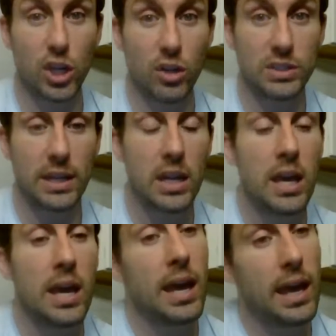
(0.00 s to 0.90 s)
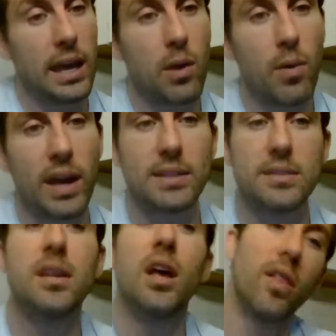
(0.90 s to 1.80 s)
shows it.
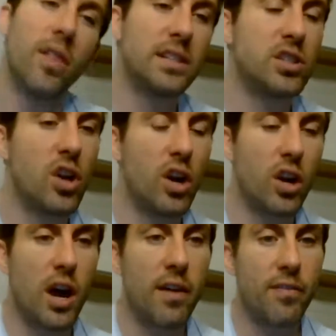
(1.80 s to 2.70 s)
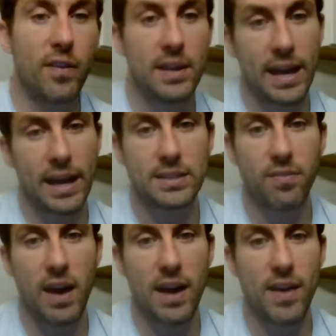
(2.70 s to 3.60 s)
Anyways, let's start off next
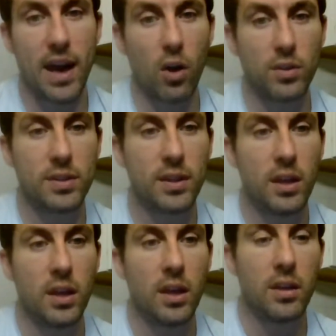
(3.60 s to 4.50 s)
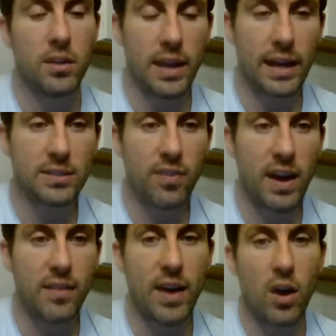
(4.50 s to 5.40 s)
5 out. The next
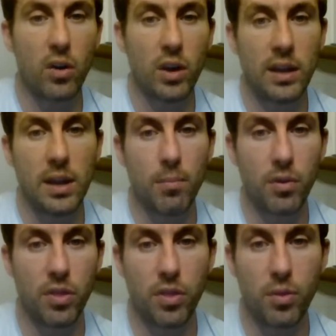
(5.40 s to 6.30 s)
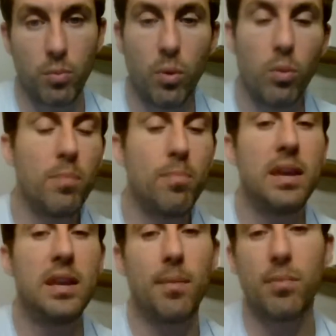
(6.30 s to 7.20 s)
5 out and what would
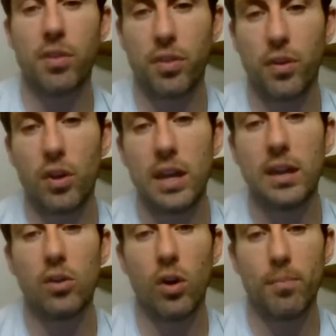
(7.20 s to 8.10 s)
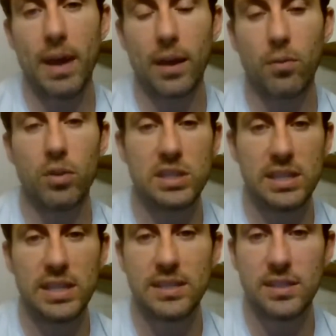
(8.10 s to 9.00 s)
be number 30 going backwards,
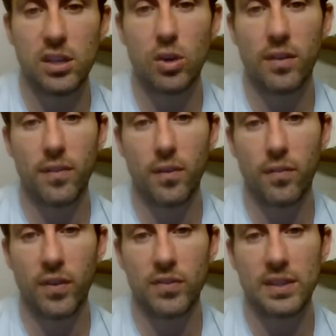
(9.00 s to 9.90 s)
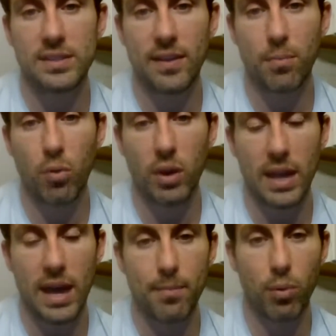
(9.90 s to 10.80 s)
TCU at
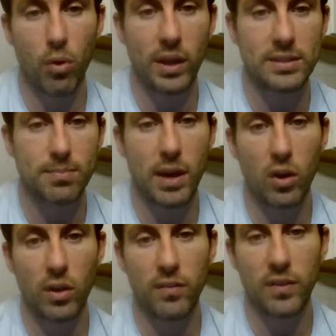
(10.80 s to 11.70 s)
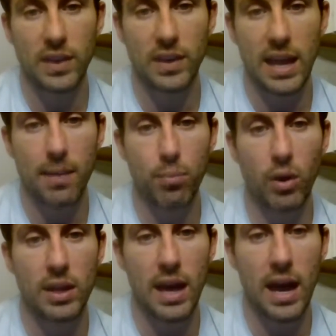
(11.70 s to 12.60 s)
57.9 points, Maryland
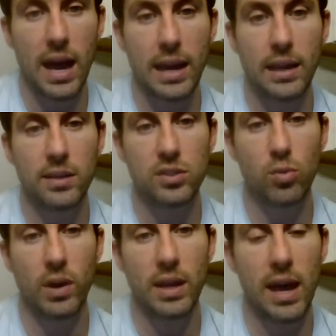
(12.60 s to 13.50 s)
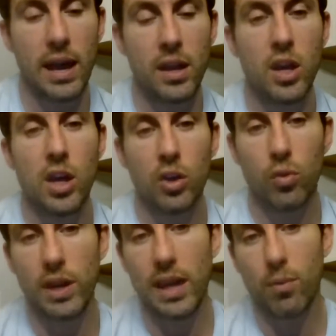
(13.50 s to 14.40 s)
59.9, it's 29.
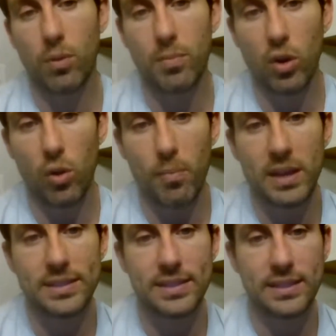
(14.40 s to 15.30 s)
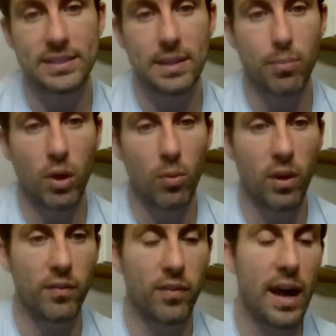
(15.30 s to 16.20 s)
28 would be Ole Miss,
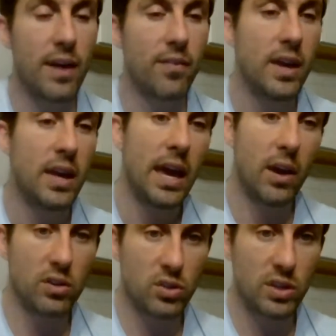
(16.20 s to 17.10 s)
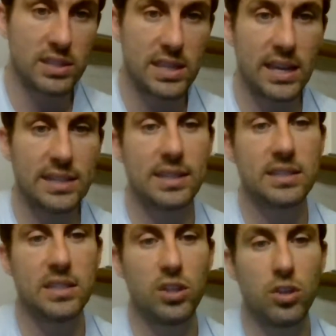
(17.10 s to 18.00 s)
60.15. Arizona State,
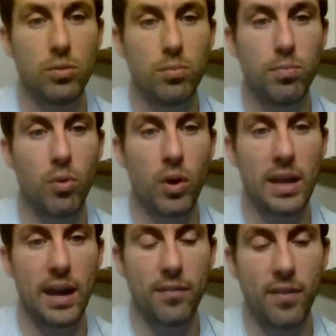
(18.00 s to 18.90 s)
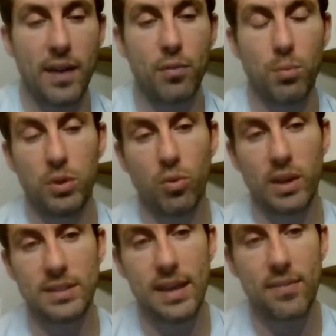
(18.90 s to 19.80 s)
62.95 would be
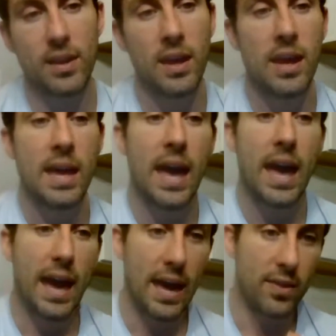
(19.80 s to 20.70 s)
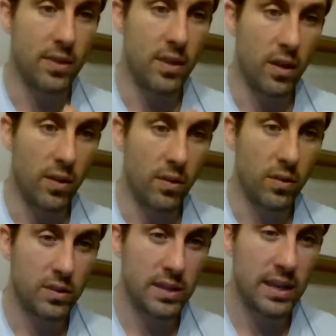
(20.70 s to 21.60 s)
27. And the
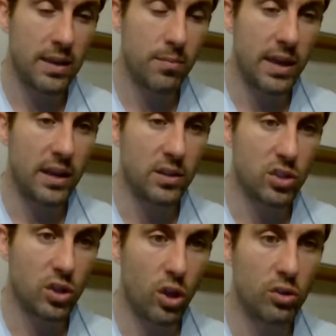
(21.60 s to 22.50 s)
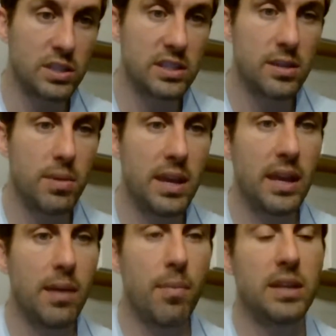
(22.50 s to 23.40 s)
team that's closest to
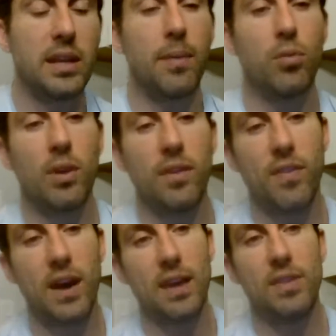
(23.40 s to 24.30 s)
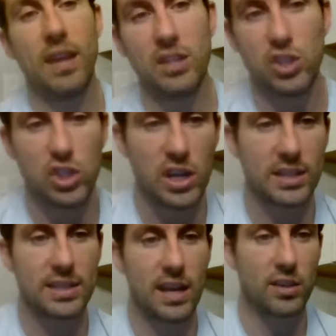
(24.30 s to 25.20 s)
being in my top 25 that is
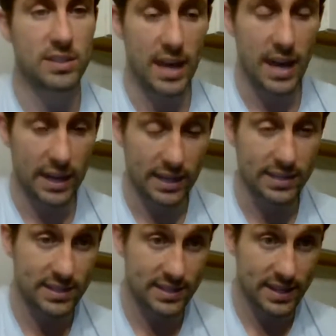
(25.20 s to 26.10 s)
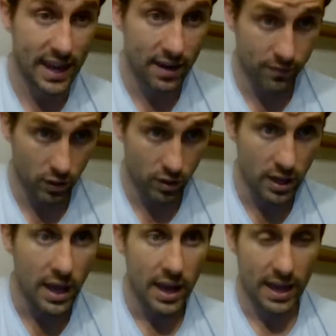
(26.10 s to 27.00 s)
just outside is
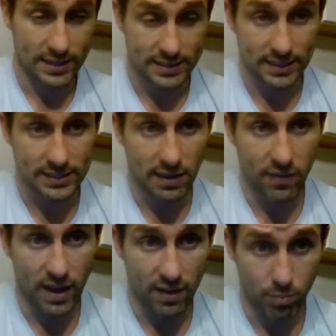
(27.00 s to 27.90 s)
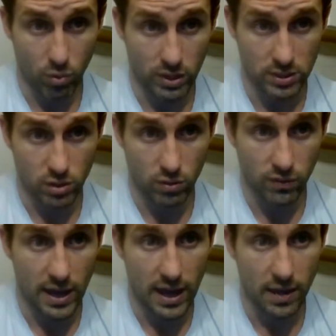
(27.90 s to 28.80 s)
Stanford at
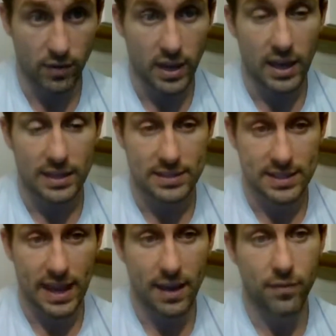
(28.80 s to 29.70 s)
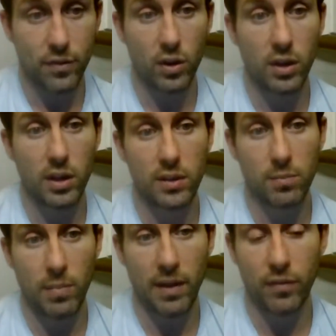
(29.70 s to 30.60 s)
65.25. Stanford,
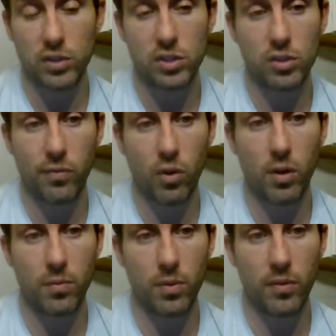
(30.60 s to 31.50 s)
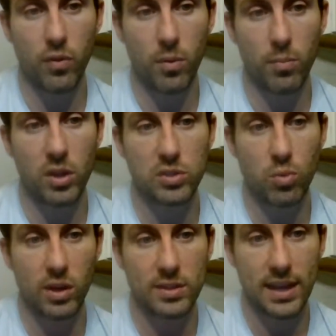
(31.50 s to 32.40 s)
my first two formulas
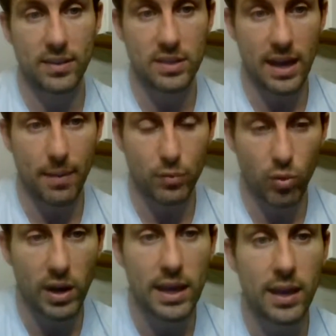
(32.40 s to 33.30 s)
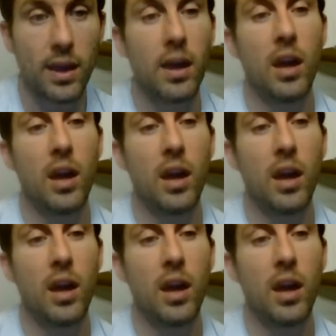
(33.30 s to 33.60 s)
were inside the top 20.